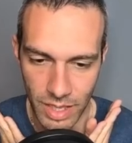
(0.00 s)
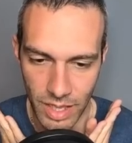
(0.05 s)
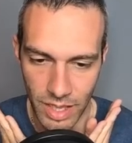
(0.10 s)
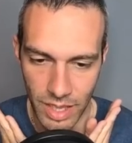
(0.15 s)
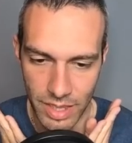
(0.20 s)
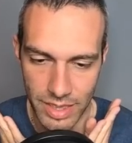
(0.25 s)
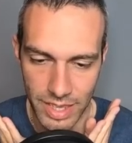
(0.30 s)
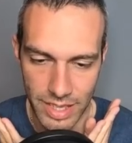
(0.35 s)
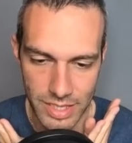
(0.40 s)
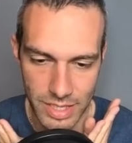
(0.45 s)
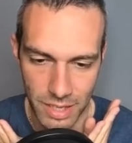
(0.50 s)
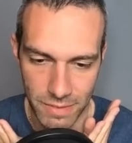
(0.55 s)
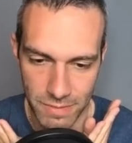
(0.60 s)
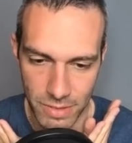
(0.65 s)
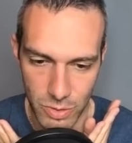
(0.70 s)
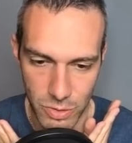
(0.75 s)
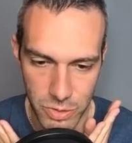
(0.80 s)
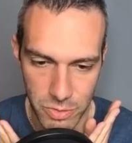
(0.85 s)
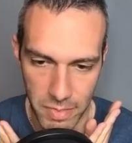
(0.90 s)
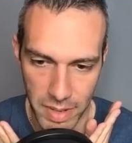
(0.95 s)
that
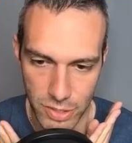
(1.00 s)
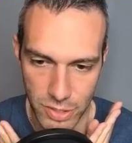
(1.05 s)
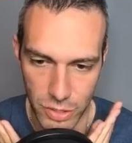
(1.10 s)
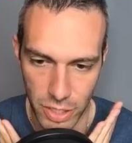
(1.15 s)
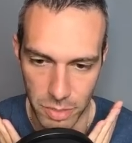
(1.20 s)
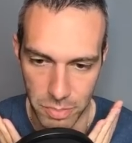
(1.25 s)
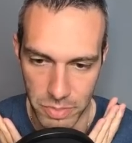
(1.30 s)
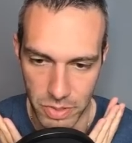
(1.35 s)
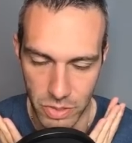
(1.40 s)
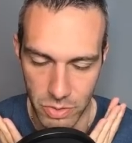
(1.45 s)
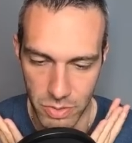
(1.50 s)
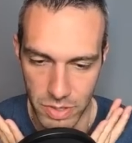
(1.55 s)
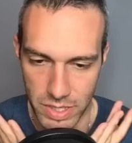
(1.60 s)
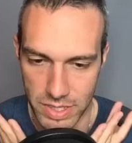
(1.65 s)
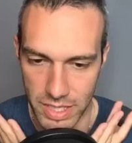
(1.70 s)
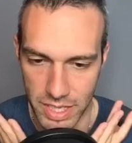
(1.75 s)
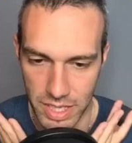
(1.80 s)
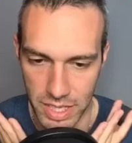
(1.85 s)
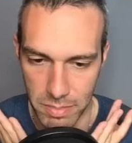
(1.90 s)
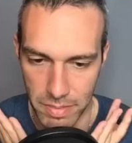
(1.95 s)
Typhlosion matchup, you need to
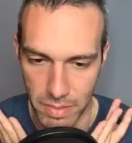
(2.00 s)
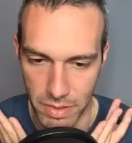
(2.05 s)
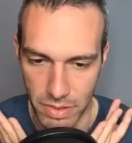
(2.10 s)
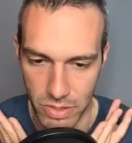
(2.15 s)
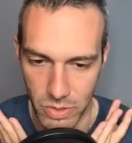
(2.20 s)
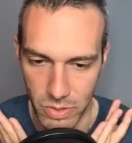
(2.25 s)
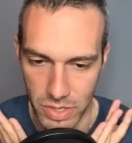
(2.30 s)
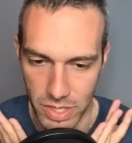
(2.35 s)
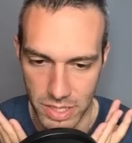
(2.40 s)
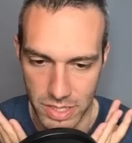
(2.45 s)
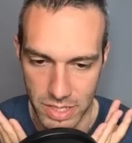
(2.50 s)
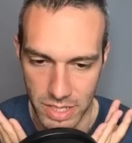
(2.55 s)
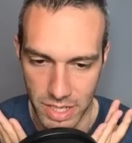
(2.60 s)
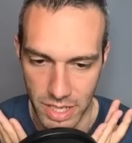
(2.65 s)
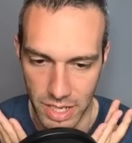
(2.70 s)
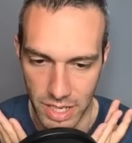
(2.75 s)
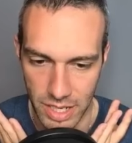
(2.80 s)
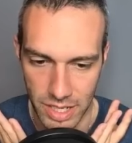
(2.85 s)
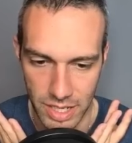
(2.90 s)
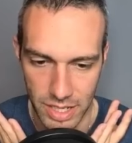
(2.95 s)
get
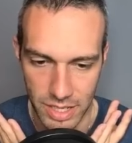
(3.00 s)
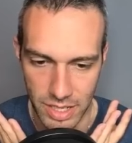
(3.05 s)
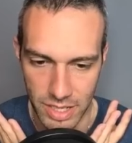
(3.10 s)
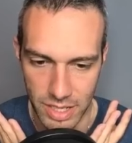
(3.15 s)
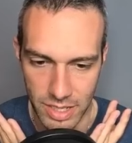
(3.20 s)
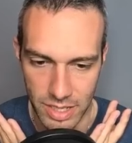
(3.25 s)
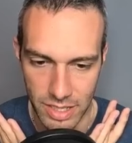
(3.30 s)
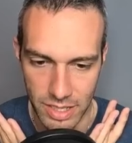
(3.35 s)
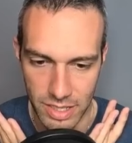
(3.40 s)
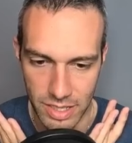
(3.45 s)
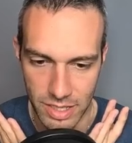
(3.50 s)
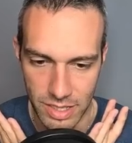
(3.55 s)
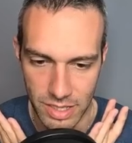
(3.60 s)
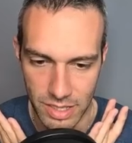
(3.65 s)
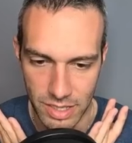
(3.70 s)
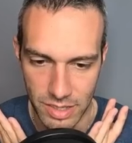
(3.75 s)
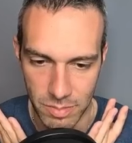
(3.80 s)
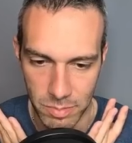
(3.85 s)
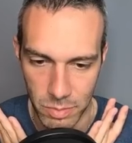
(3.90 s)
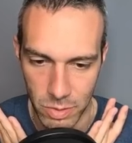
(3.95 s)
a
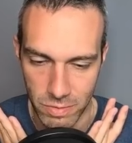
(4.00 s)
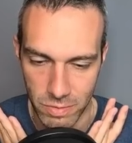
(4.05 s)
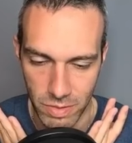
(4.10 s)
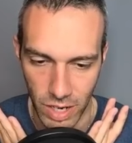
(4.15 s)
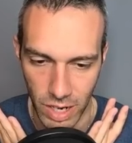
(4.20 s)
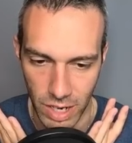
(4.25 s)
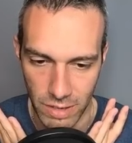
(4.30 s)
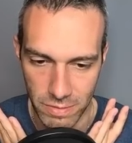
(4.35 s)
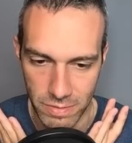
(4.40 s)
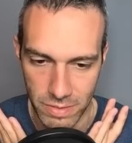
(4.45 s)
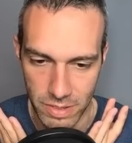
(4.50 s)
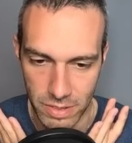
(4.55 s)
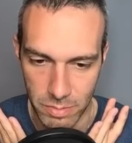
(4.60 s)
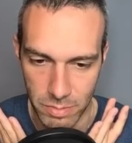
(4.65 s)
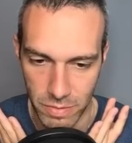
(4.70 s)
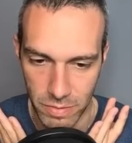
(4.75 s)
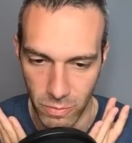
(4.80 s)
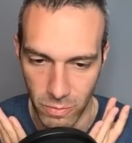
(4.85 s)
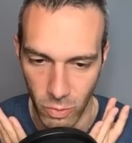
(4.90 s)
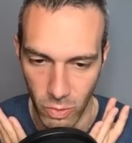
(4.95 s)
move off
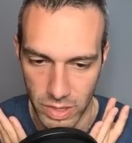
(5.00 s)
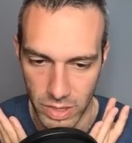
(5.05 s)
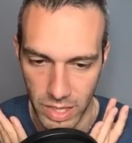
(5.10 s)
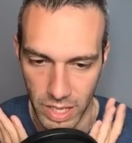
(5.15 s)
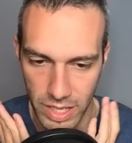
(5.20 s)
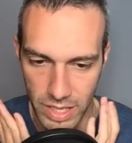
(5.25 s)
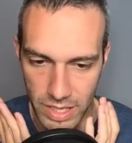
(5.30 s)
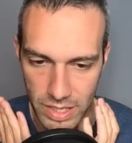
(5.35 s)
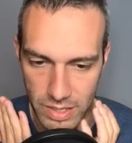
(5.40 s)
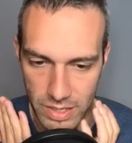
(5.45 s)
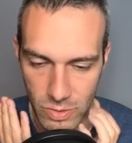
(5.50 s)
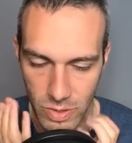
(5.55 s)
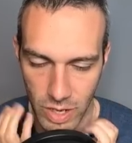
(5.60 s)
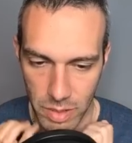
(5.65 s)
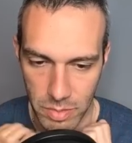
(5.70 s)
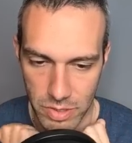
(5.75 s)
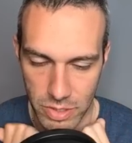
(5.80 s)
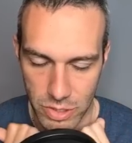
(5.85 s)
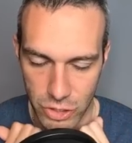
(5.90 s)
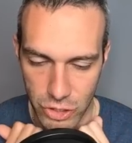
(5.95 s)
before they grab
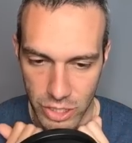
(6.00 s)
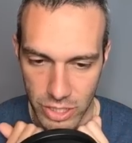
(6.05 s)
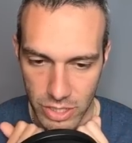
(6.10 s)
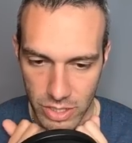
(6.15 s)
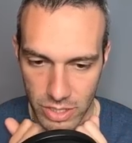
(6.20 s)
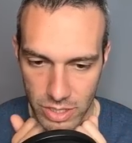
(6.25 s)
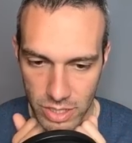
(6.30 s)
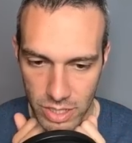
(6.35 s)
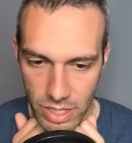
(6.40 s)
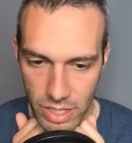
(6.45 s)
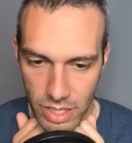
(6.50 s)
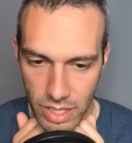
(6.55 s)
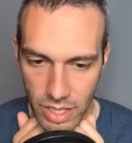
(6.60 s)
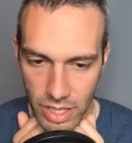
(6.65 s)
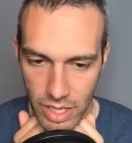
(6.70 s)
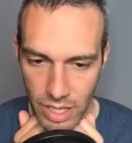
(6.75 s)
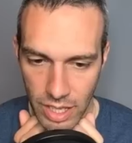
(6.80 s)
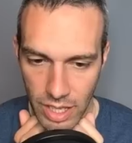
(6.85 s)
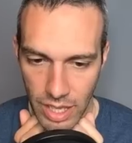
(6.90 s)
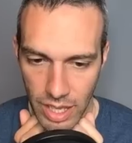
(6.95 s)
your shield.
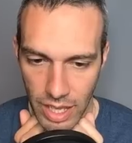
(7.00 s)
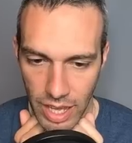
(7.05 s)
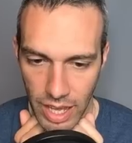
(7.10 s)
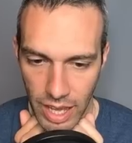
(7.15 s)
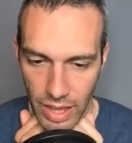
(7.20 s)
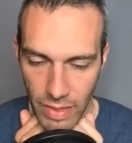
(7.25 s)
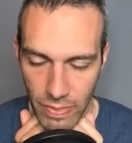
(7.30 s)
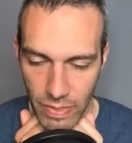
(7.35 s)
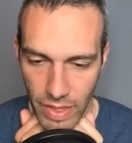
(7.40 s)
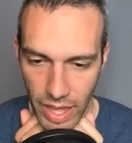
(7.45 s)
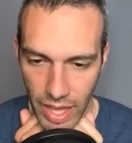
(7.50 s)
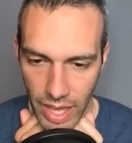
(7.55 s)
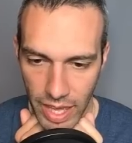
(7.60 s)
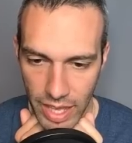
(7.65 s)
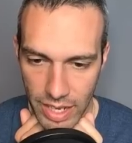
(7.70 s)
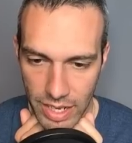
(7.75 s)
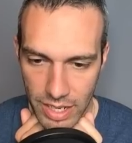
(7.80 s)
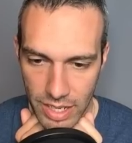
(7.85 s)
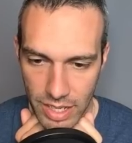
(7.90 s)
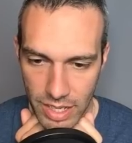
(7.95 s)
And then